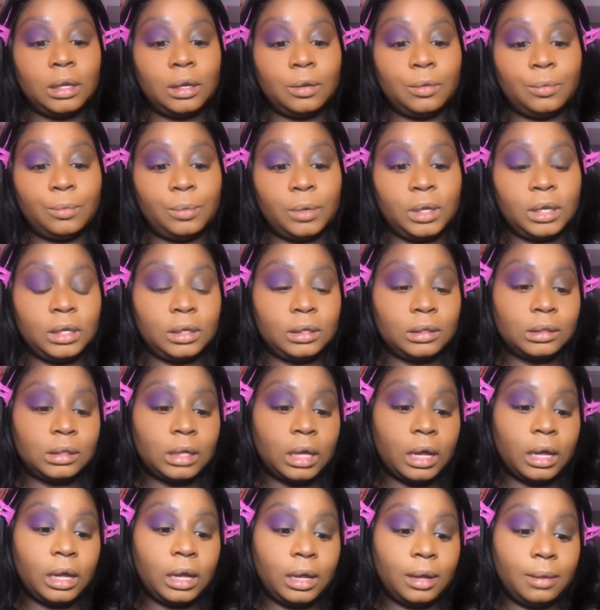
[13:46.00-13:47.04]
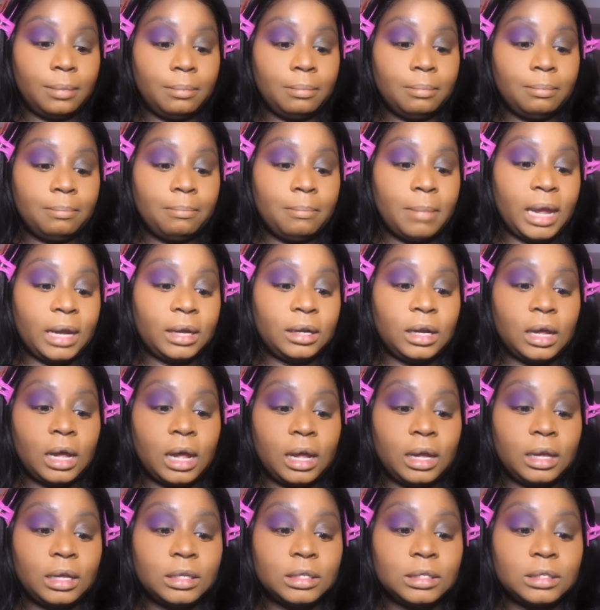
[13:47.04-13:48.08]
with Magna
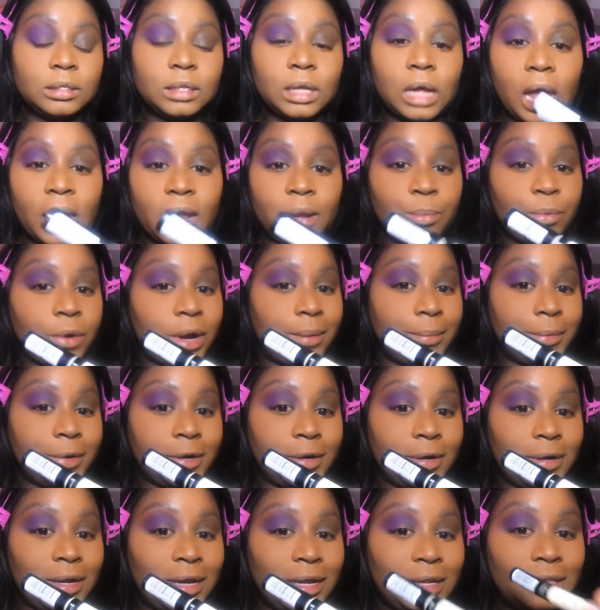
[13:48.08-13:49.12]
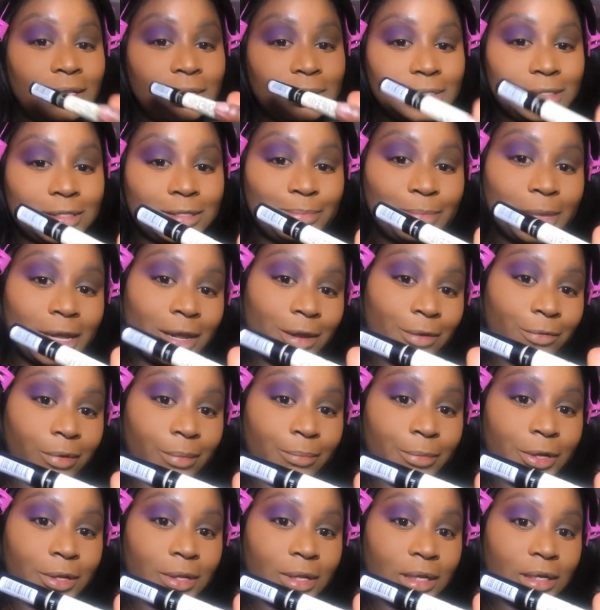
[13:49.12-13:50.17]
Eyes eye primer, and this is by Rimmel
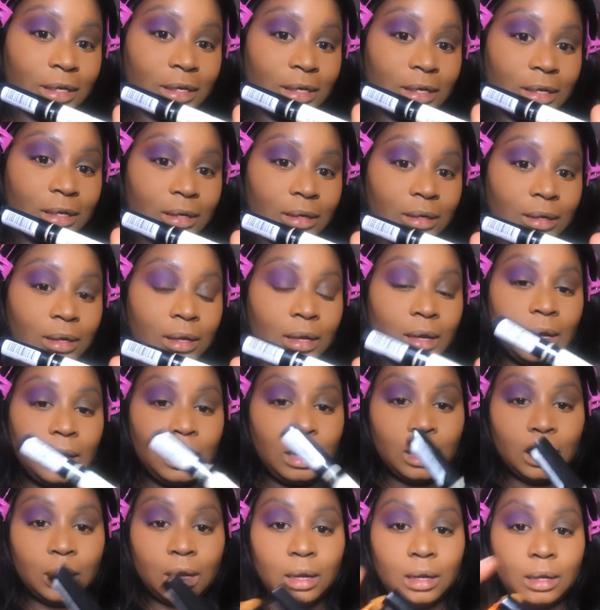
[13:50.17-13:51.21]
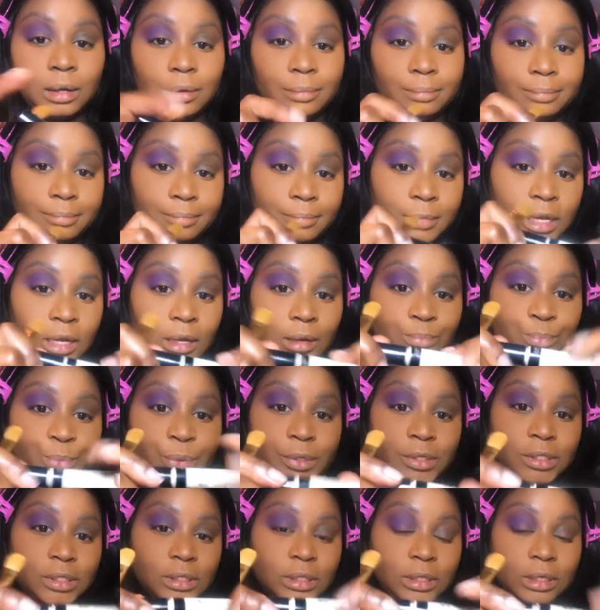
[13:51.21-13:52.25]
London.
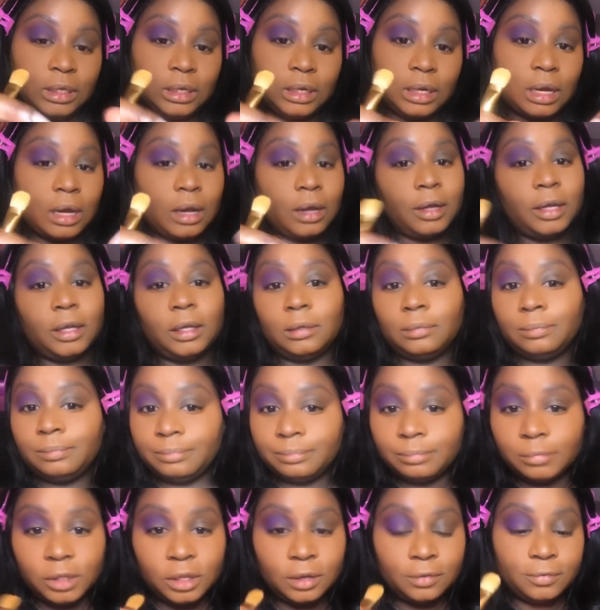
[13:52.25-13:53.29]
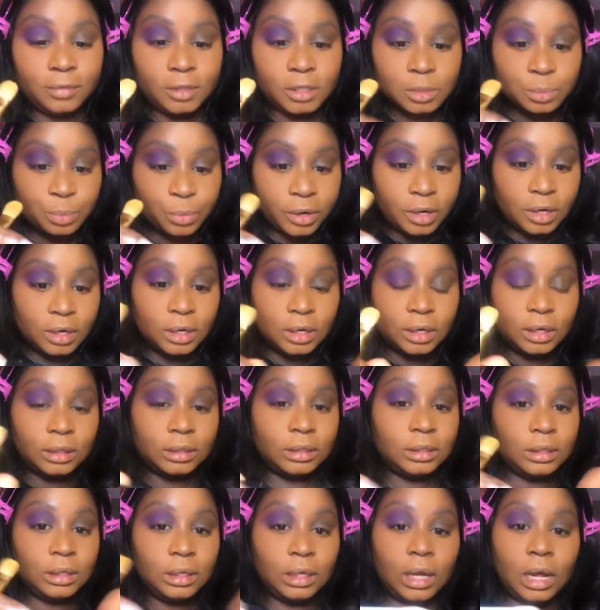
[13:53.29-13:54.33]
Personally, I love this product.
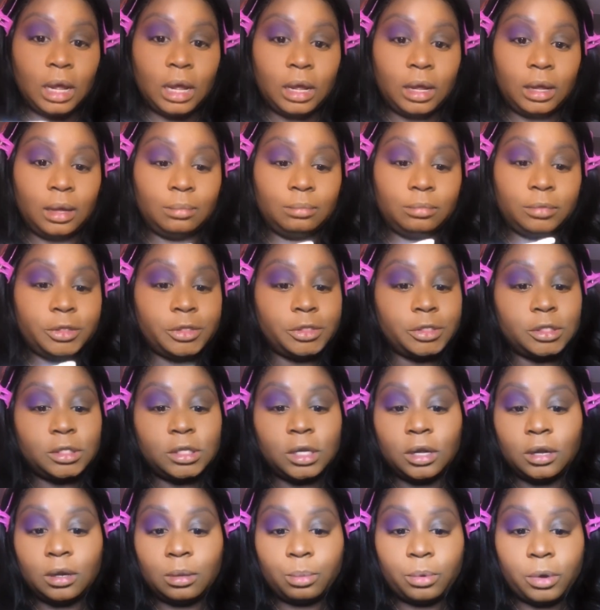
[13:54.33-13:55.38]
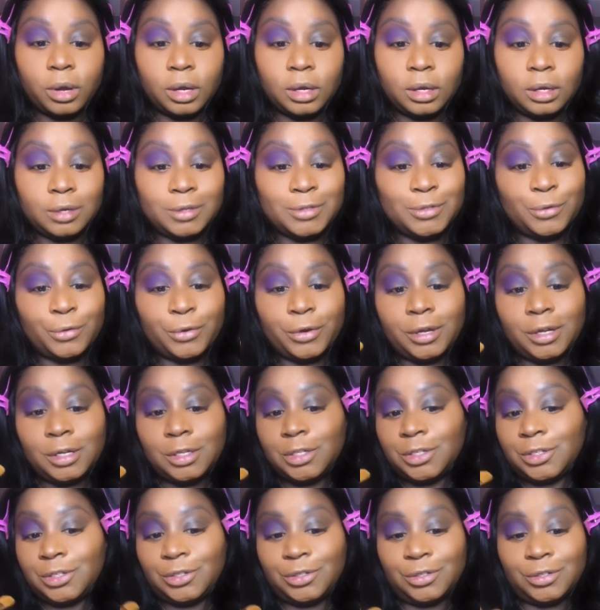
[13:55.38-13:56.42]
There's a ton of products, or you could just
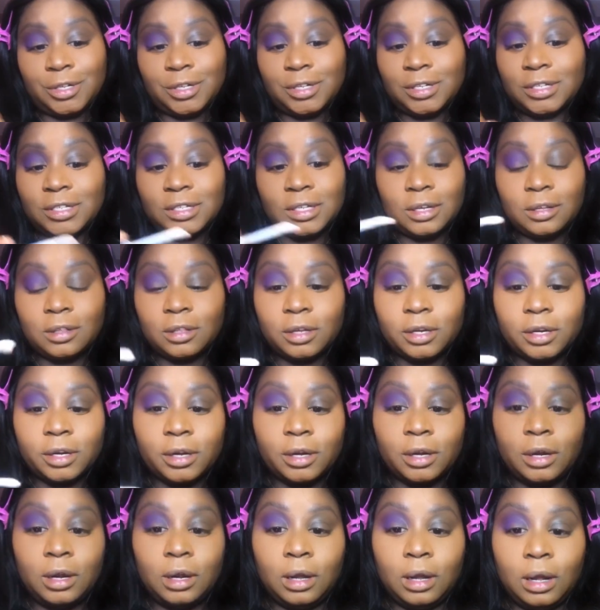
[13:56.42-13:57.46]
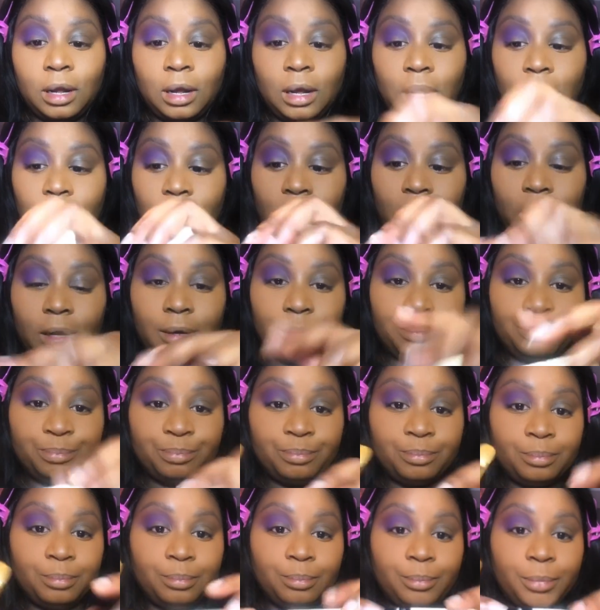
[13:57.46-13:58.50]
use concealer.
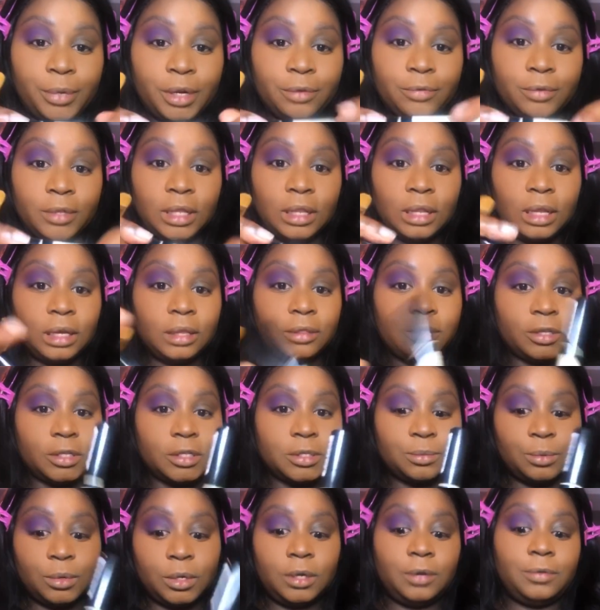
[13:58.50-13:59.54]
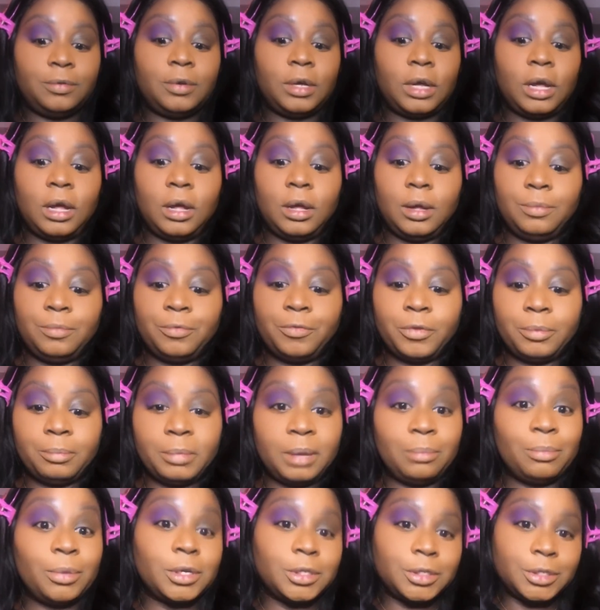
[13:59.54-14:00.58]
But I really like this one for my
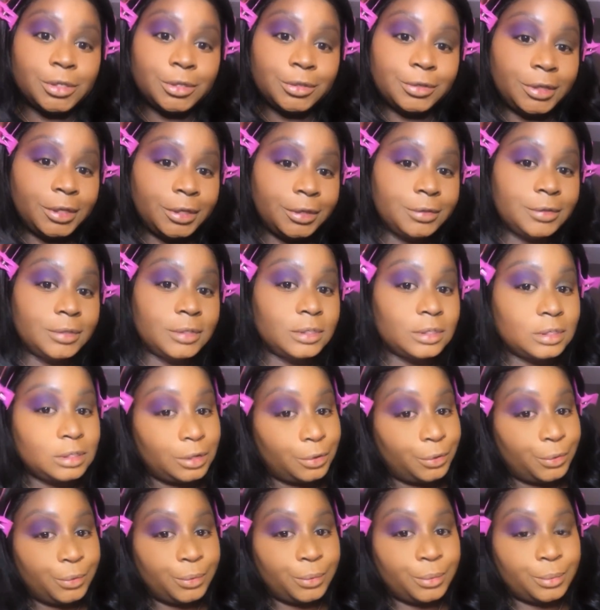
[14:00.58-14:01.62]
personal use, so